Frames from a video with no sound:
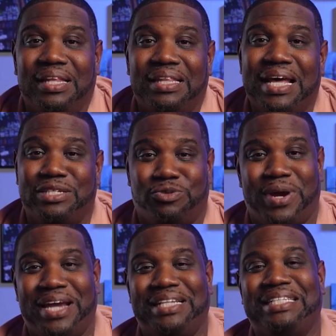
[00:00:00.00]
That's
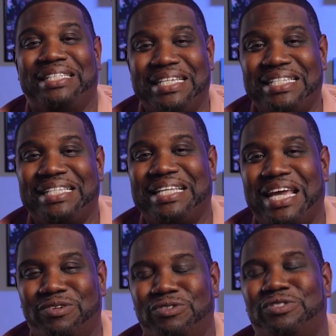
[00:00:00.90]
right. This is an
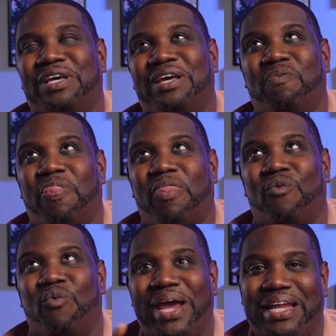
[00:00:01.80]
interesting
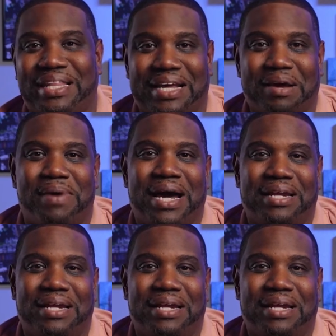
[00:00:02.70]
way to think about